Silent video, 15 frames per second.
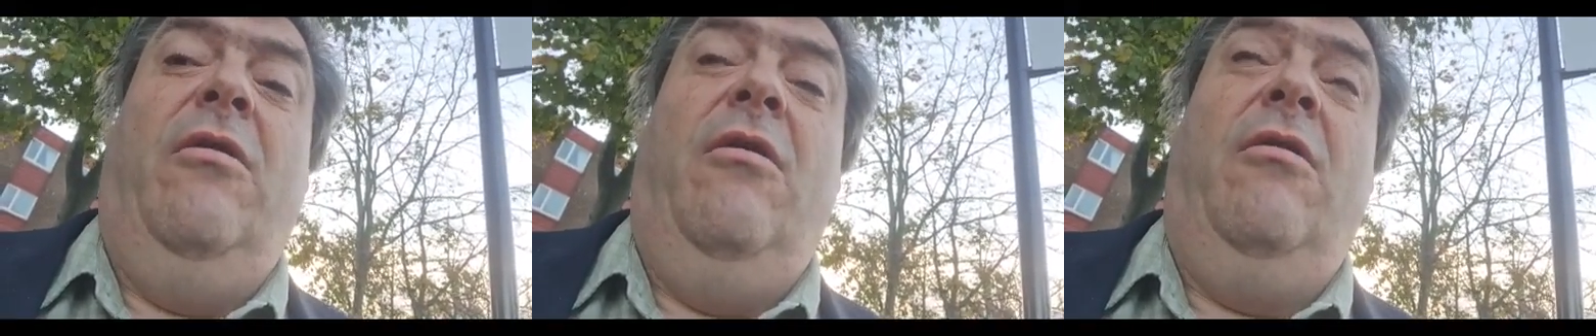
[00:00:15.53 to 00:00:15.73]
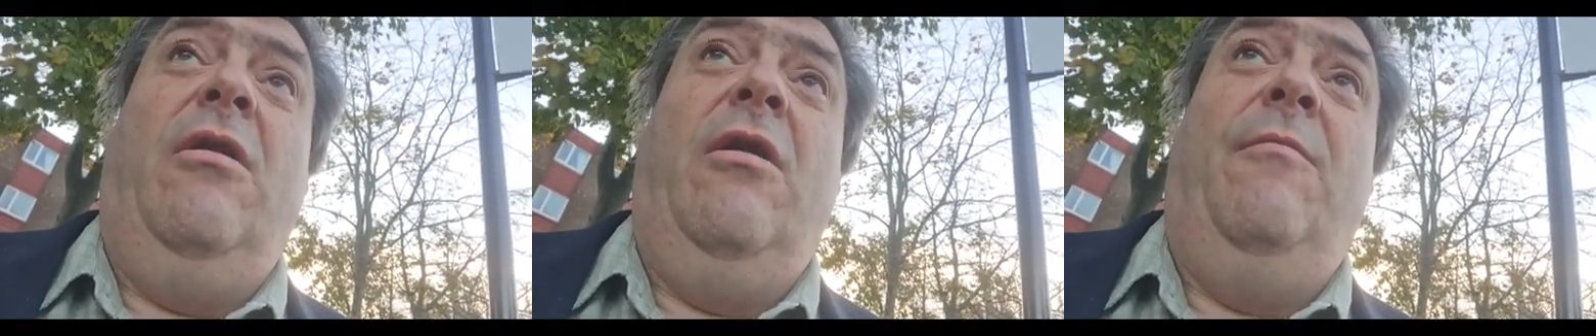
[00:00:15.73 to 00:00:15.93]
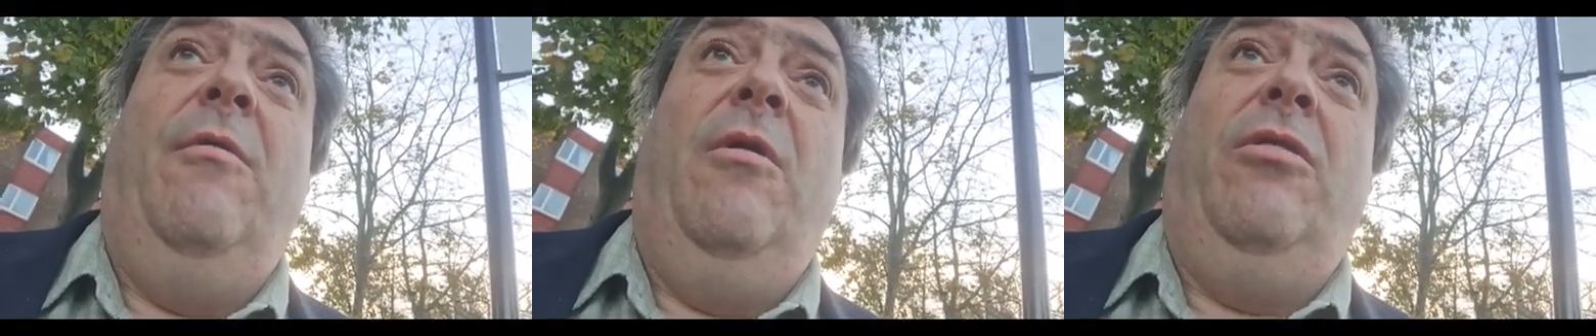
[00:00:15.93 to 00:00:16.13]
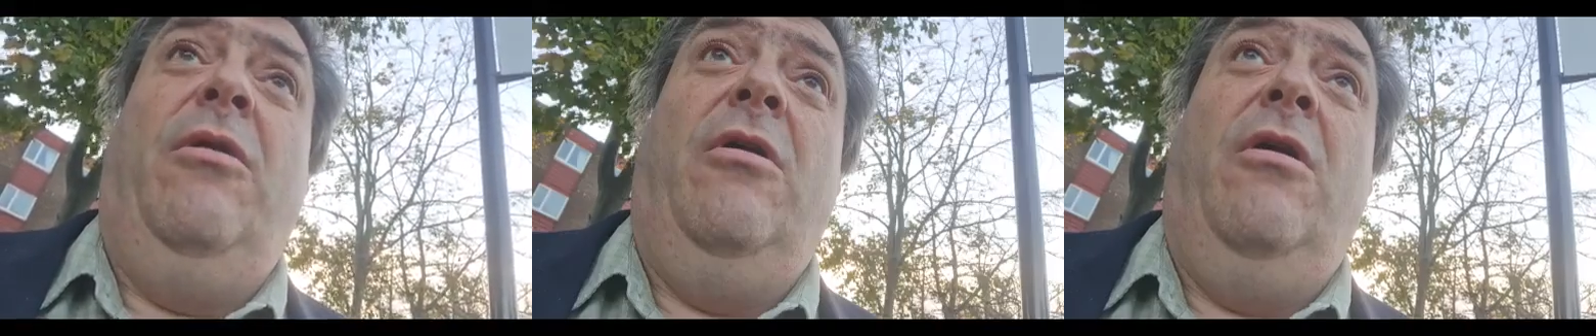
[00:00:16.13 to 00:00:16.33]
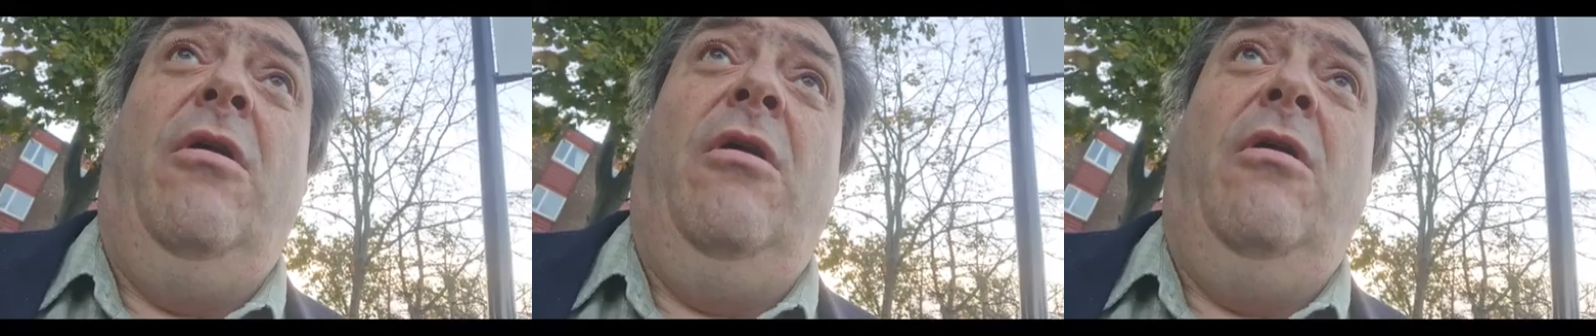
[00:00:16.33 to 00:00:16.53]
And I'm with
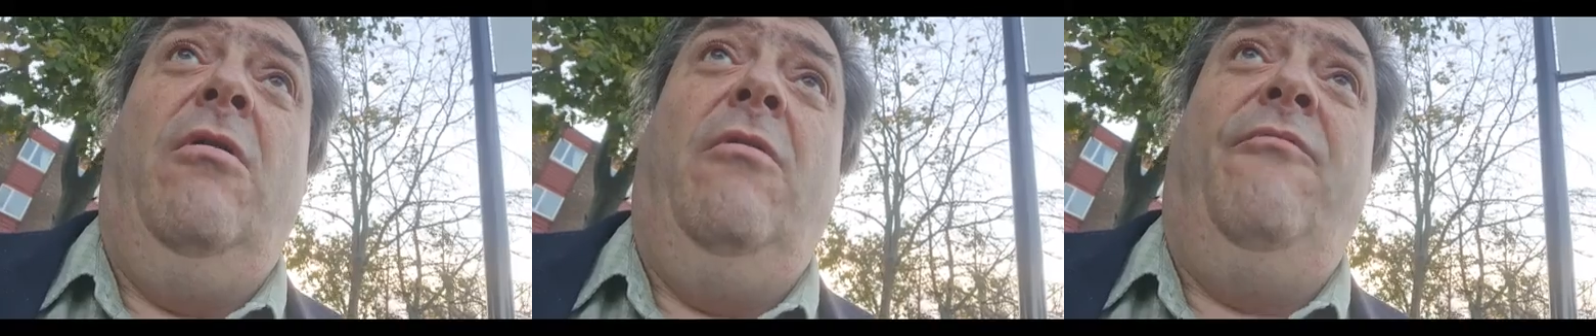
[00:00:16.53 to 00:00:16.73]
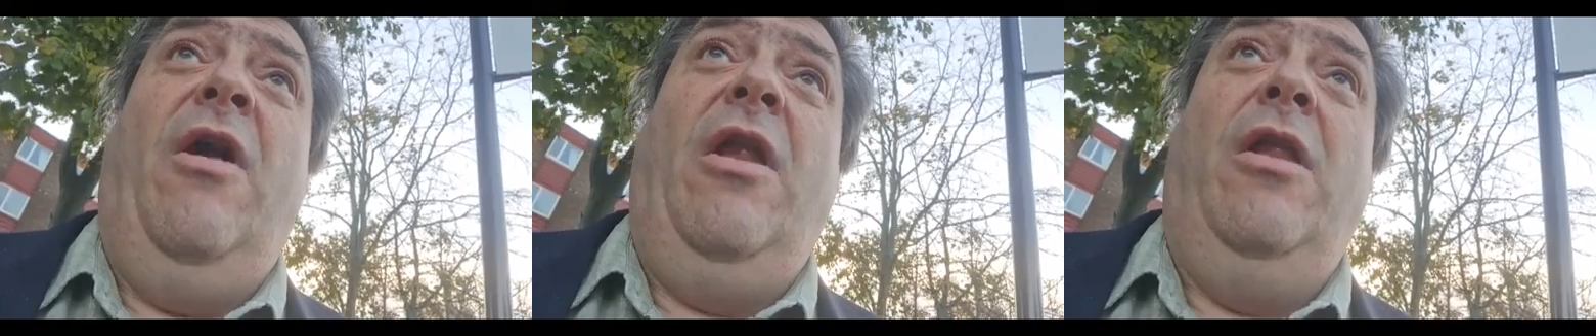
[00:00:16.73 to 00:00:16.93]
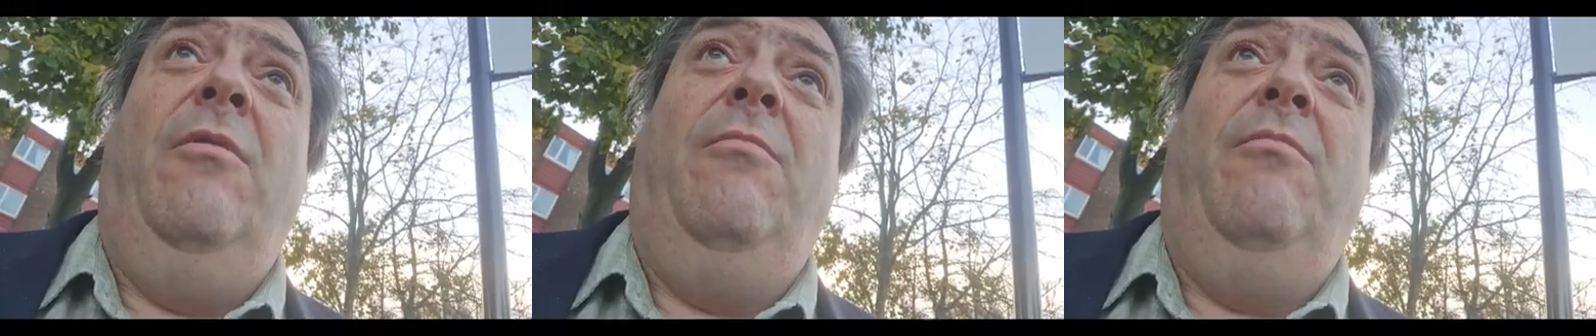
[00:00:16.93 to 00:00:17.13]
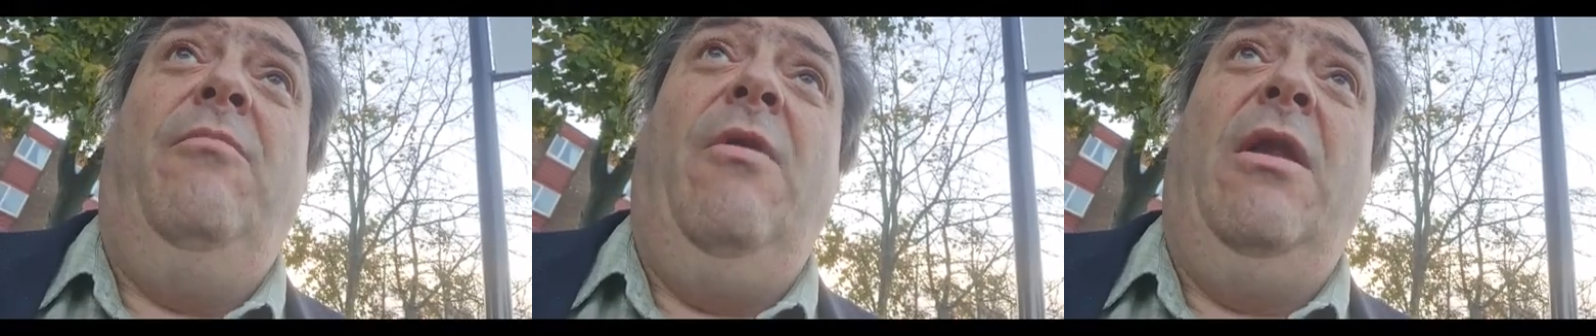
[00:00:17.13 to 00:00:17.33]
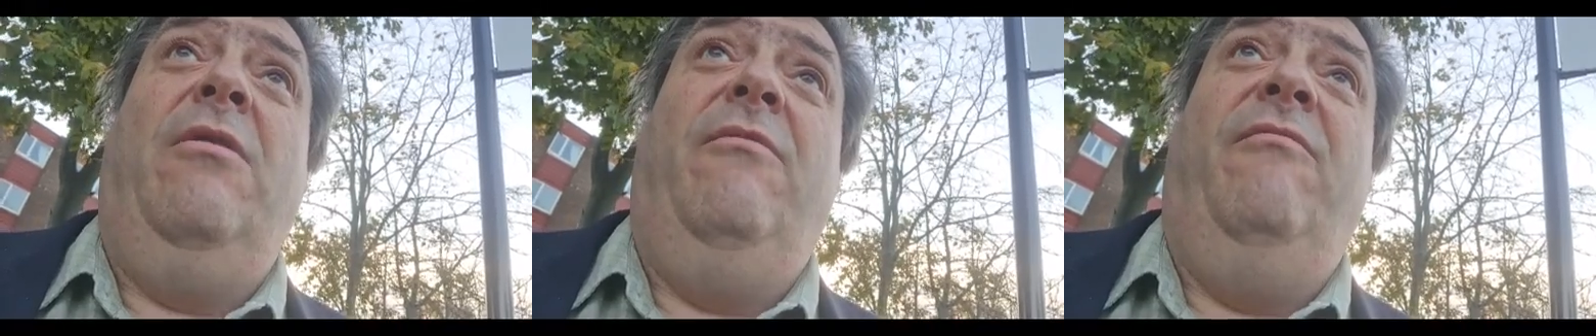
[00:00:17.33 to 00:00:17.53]
a
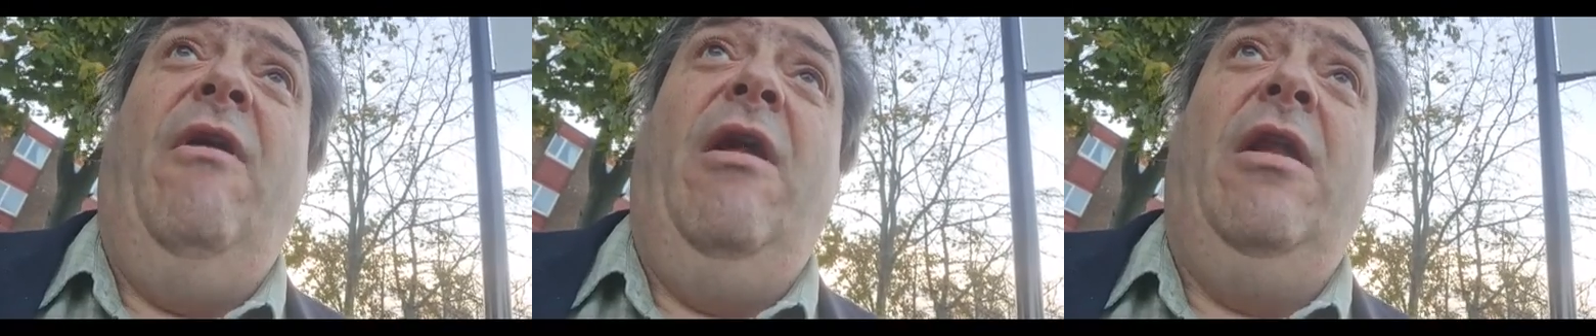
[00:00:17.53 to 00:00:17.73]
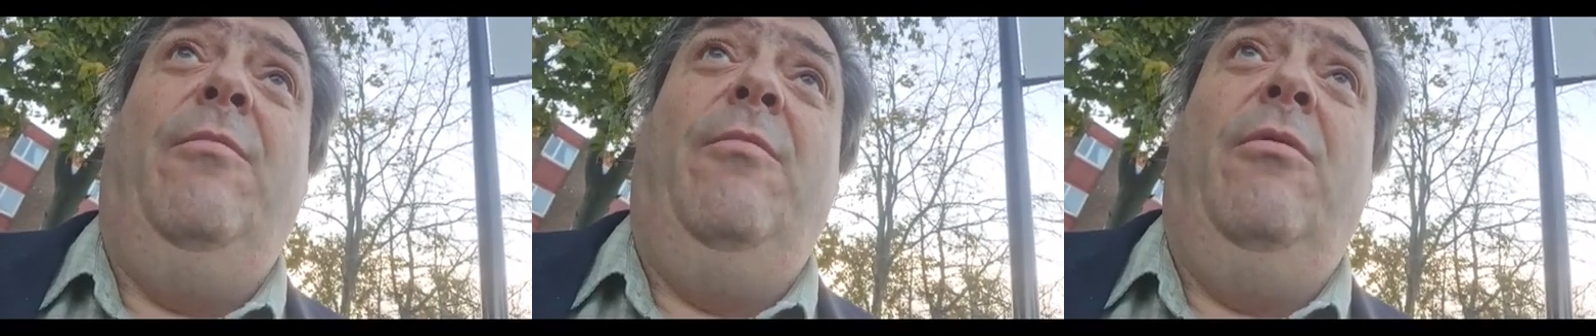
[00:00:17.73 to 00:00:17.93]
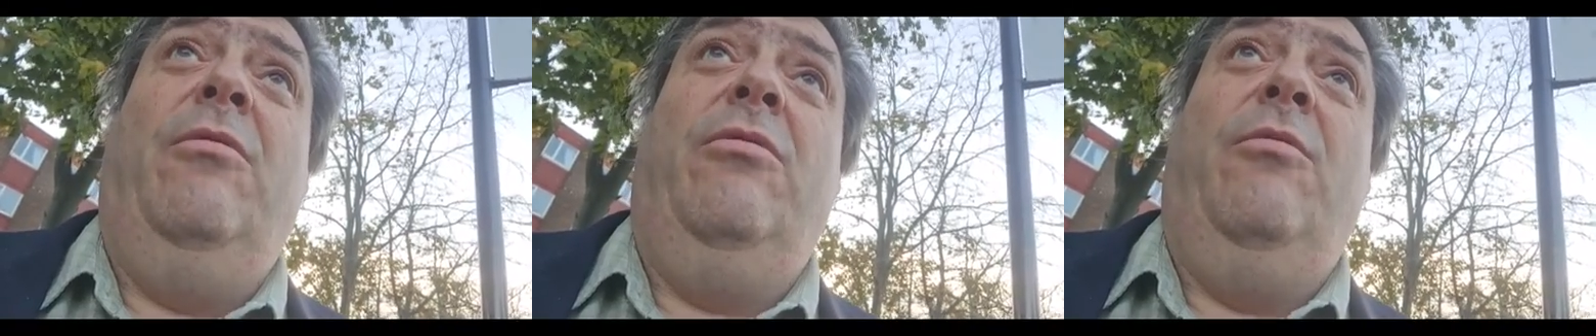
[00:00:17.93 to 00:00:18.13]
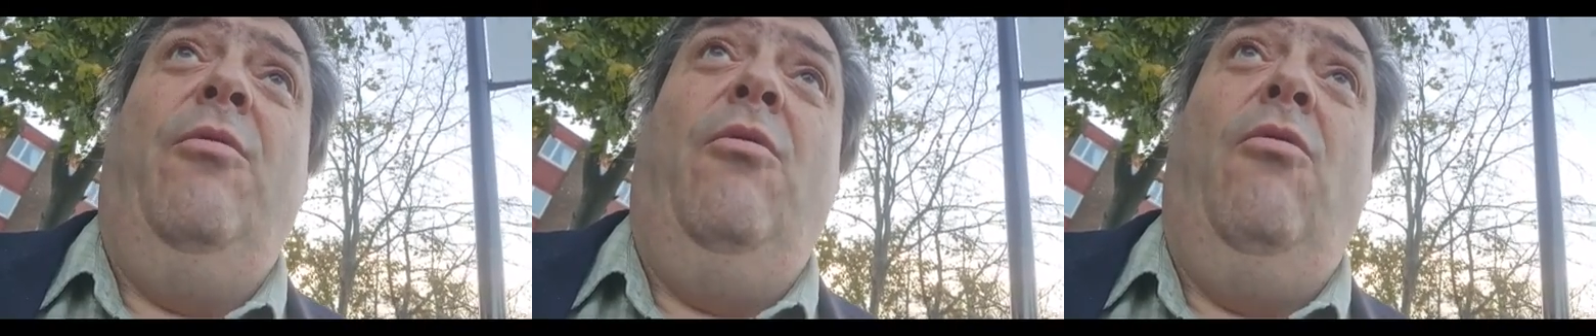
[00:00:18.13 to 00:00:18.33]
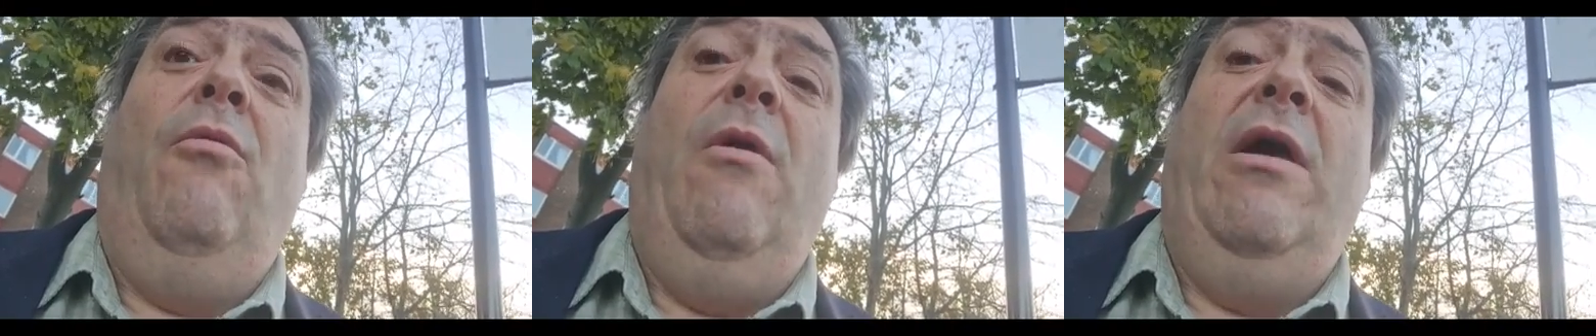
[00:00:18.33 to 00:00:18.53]
relatively valuable
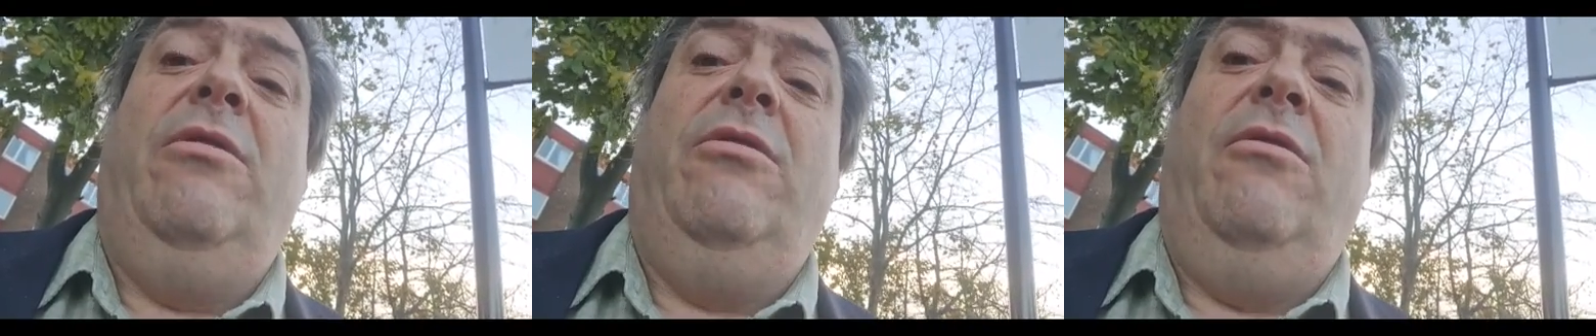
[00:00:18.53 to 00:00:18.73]
support race,